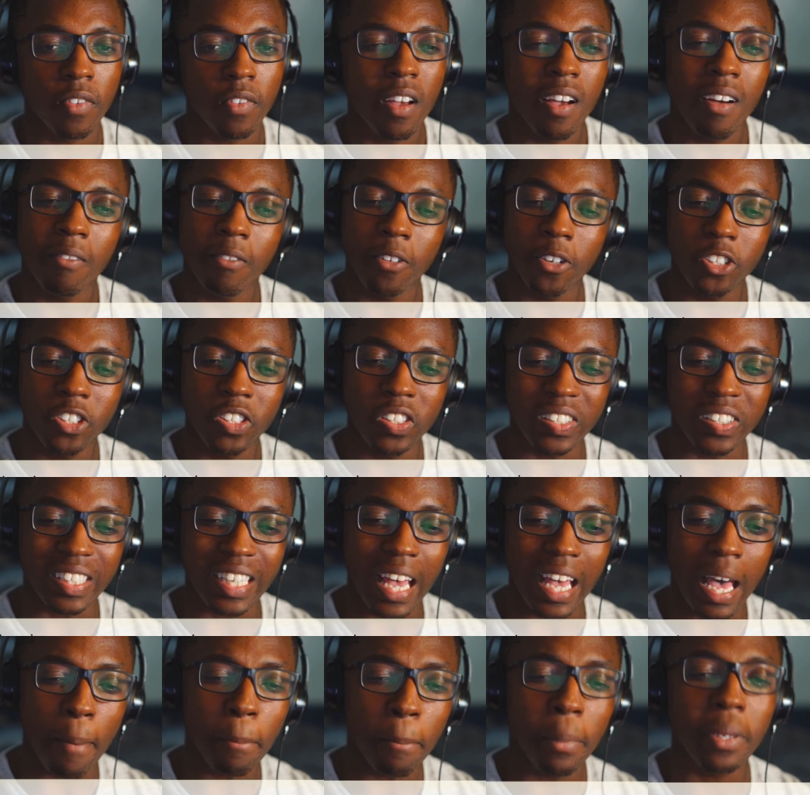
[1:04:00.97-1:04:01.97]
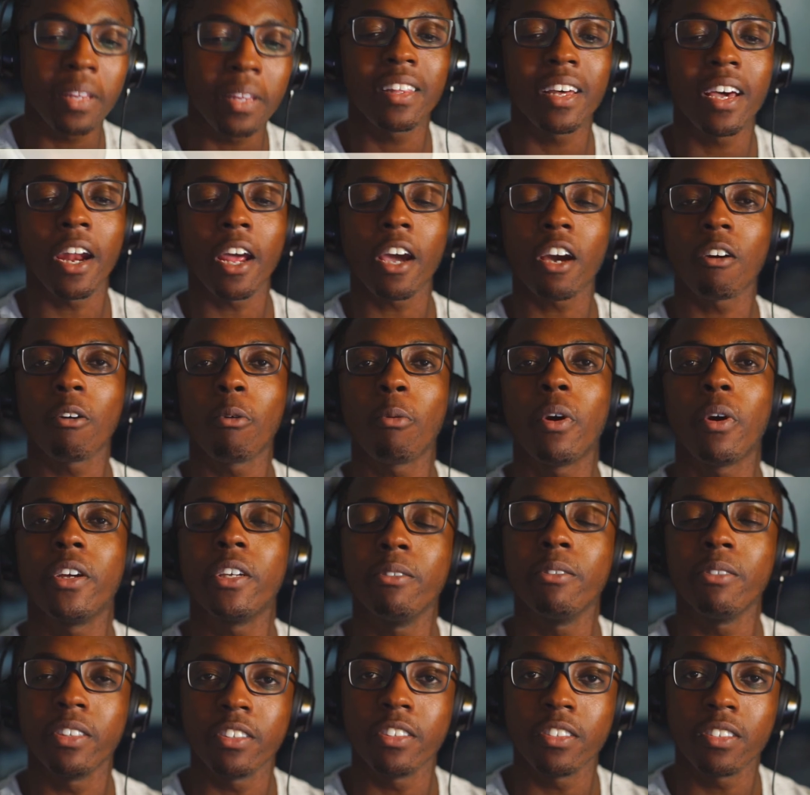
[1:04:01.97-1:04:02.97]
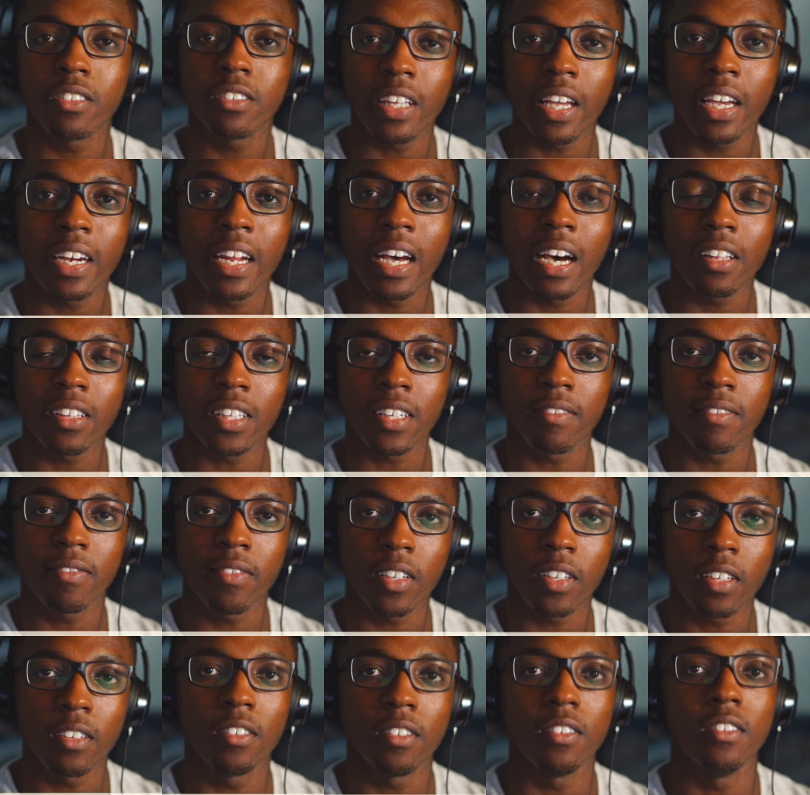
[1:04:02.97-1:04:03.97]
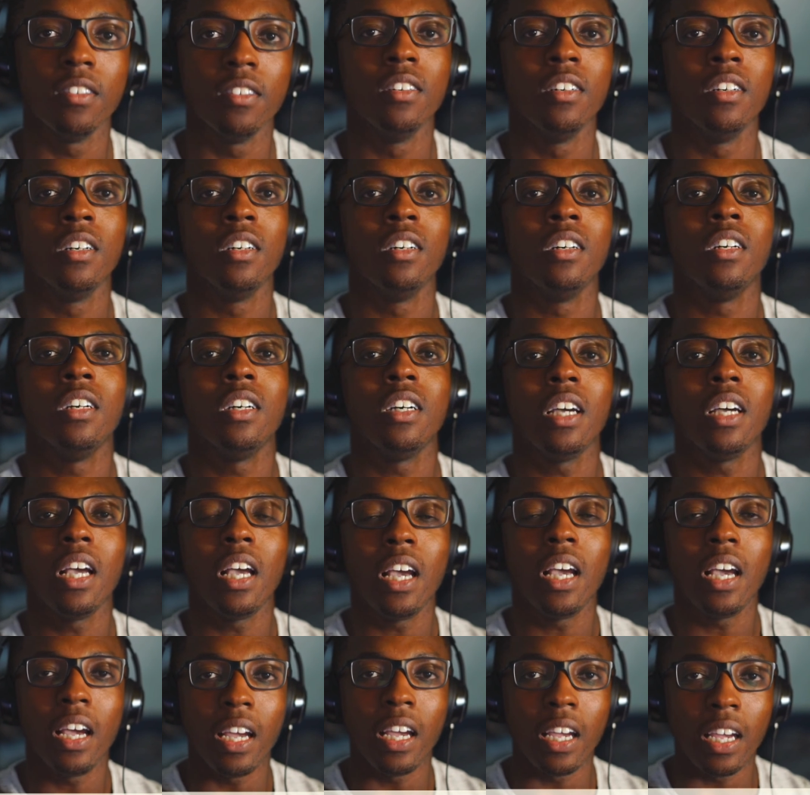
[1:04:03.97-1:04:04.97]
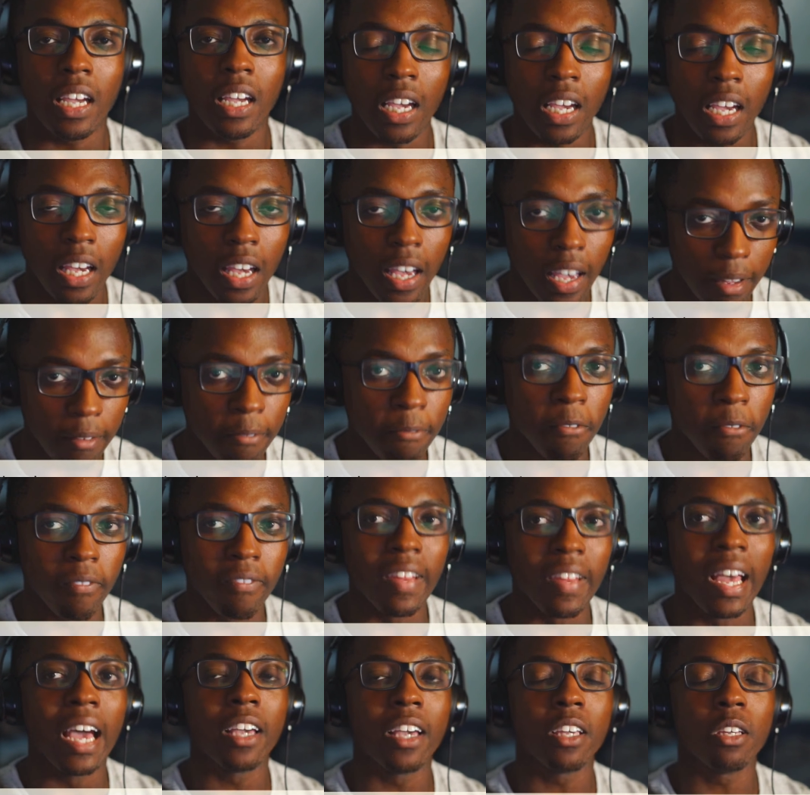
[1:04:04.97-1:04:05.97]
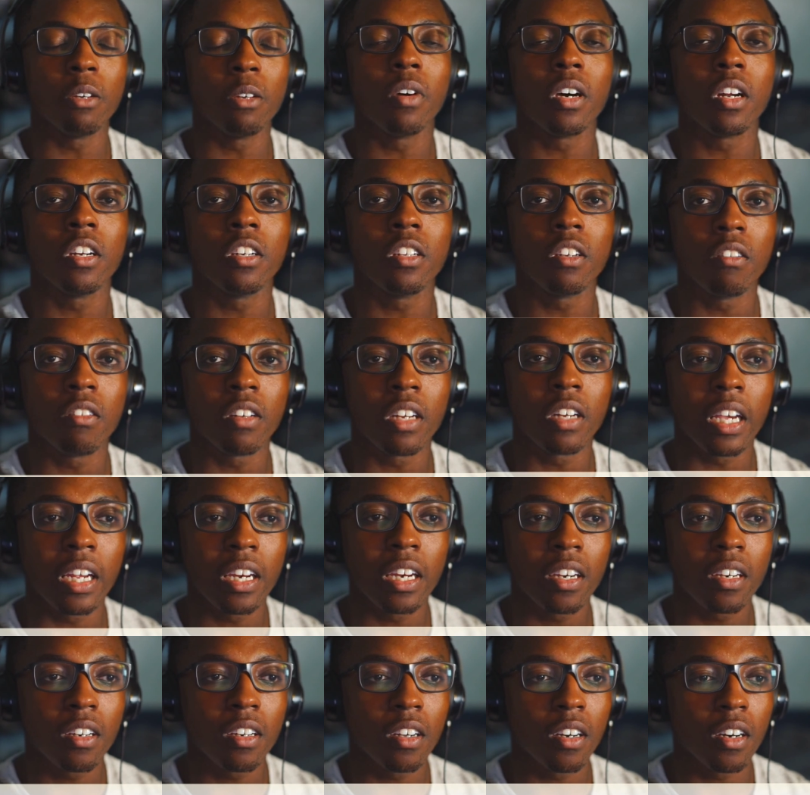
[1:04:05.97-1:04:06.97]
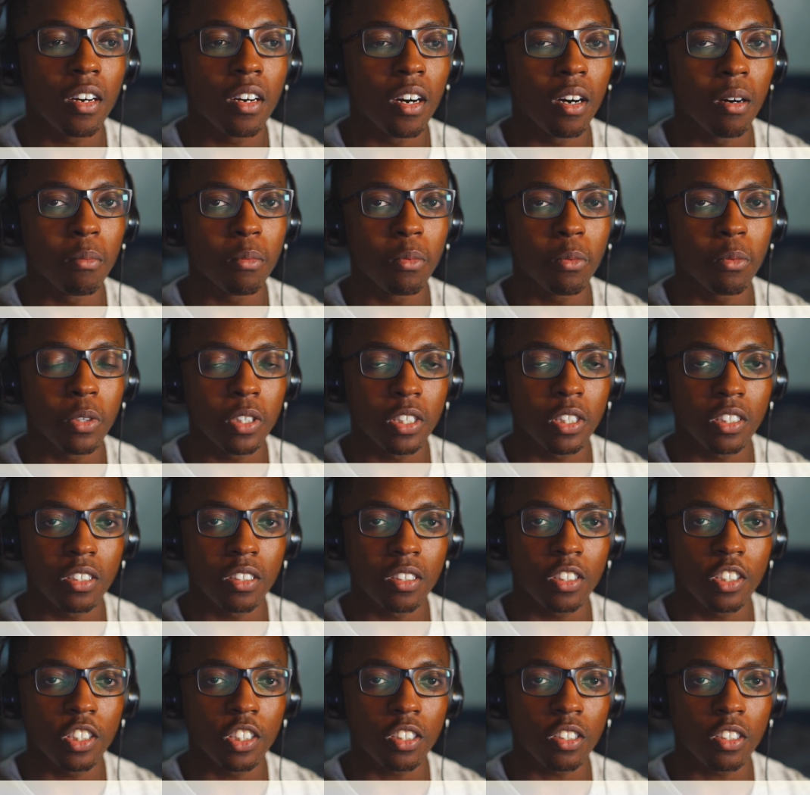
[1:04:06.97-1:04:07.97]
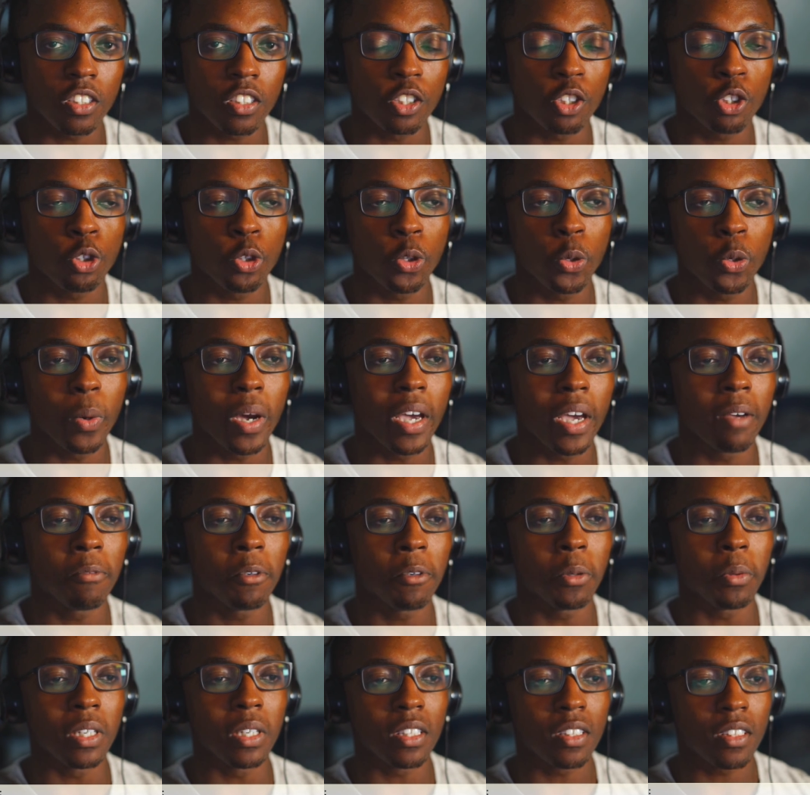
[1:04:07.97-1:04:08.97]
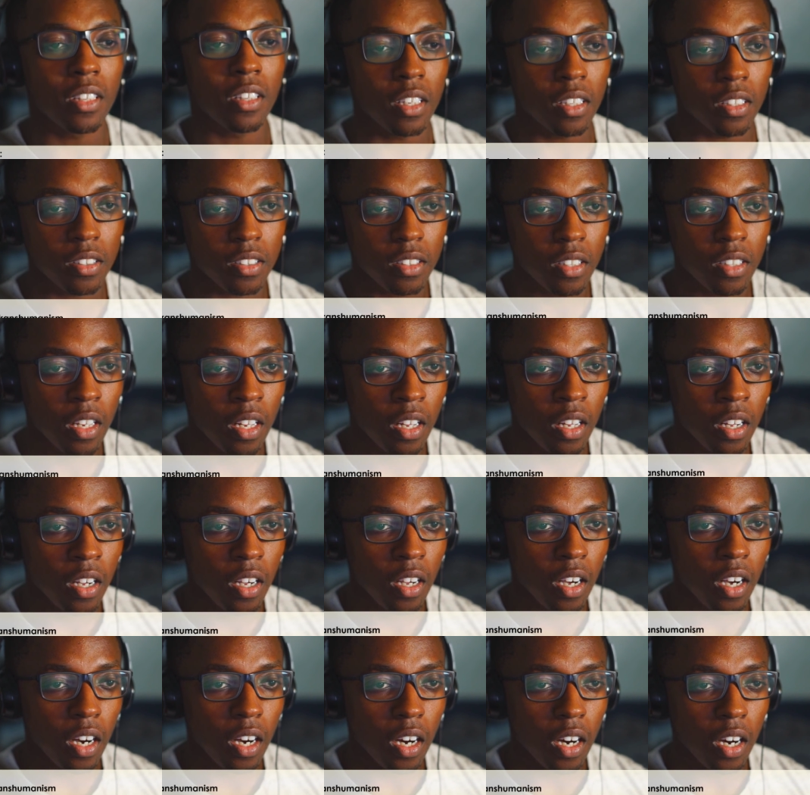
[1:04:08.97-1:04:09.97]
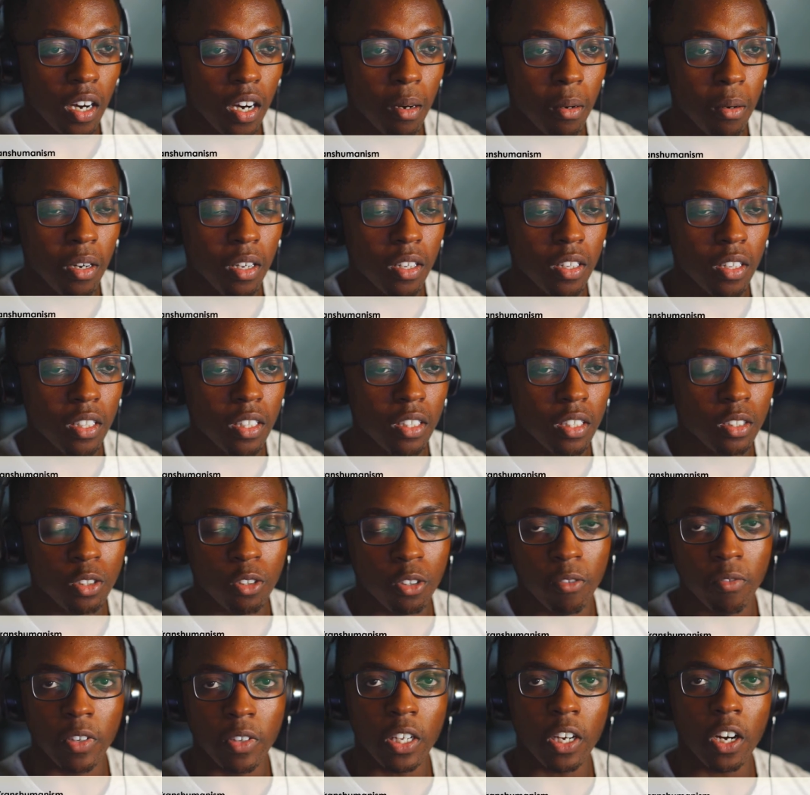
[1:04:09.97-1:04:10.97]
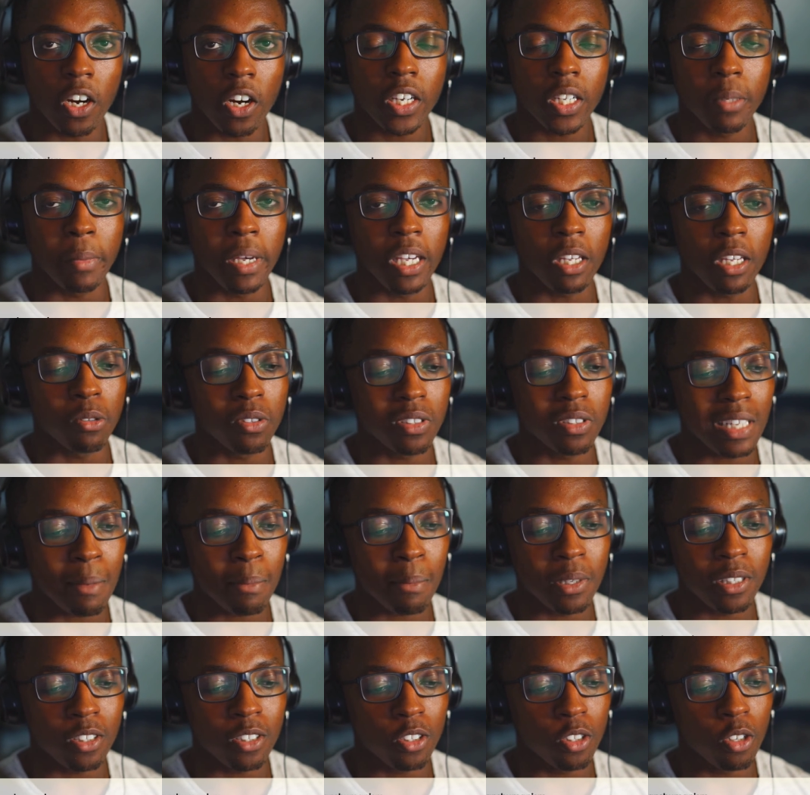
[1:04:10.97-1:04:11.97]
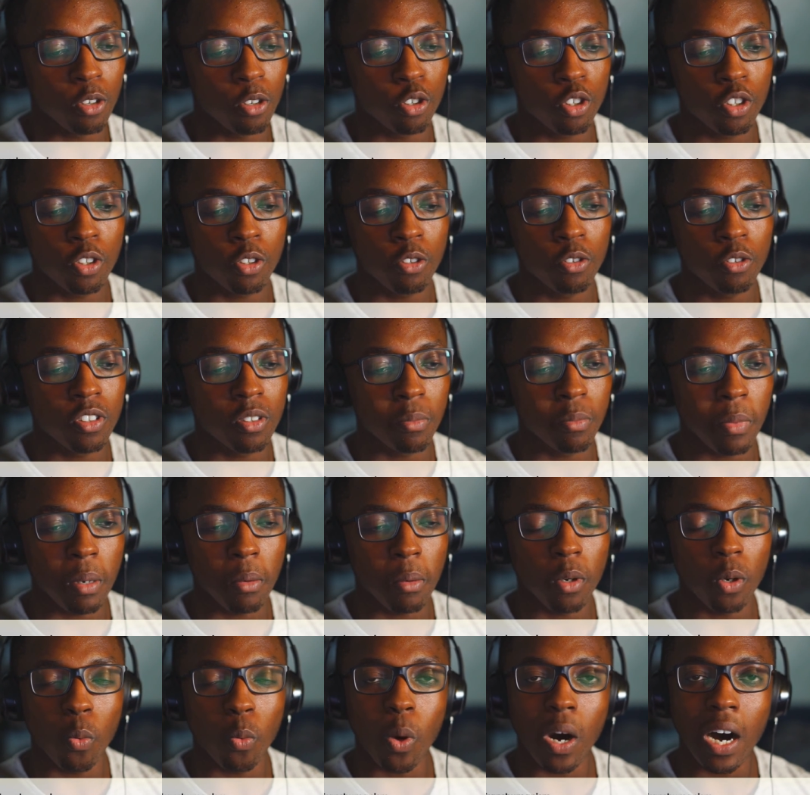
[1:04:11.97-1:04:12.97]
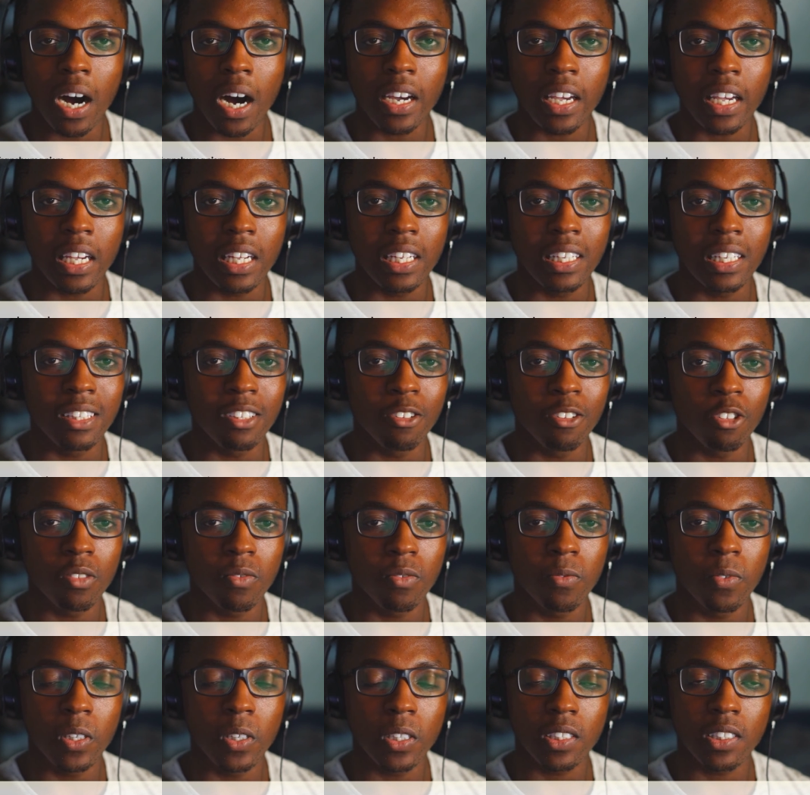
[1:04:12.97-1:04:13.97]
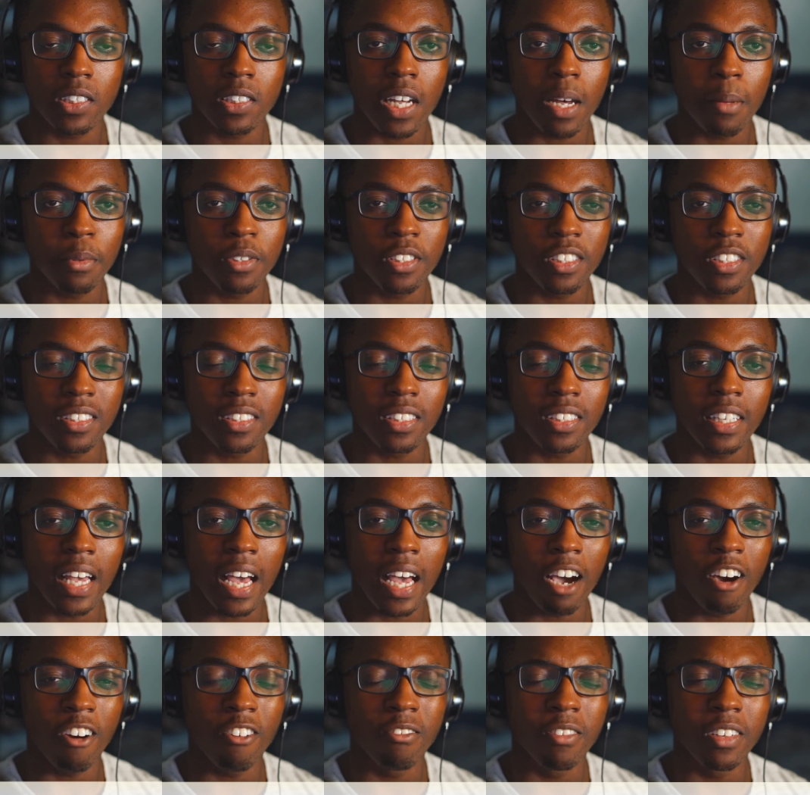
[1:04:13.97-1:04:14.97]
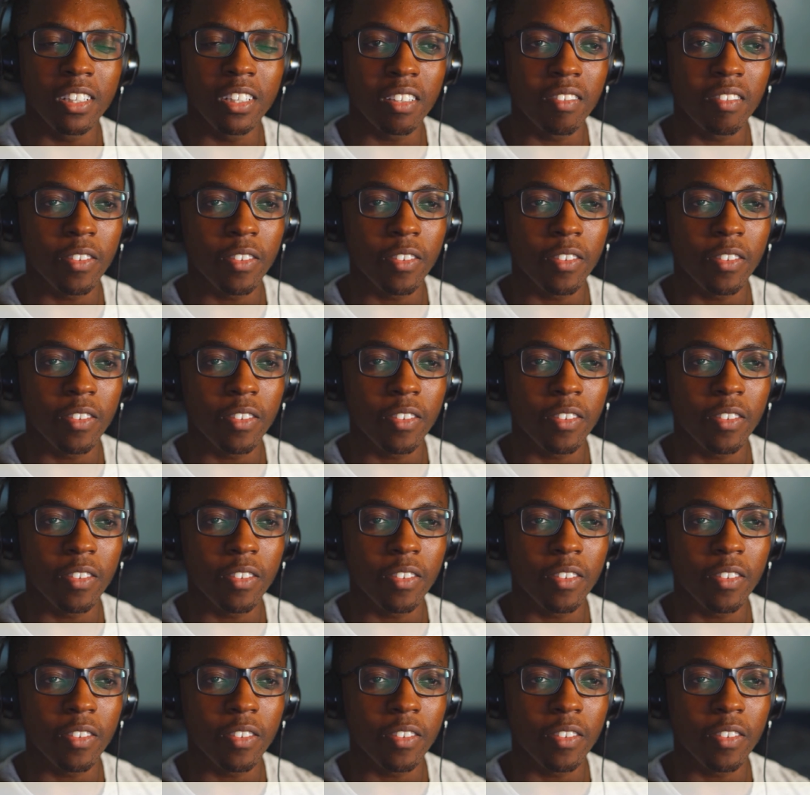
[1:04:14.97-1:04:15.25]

empathetic, where you understand how they feel, and from that you want to donate, which is just the true way of doing things. Uh, so VR can make you step into those shoes and be able to walk in those footsteps, see how it really feels to be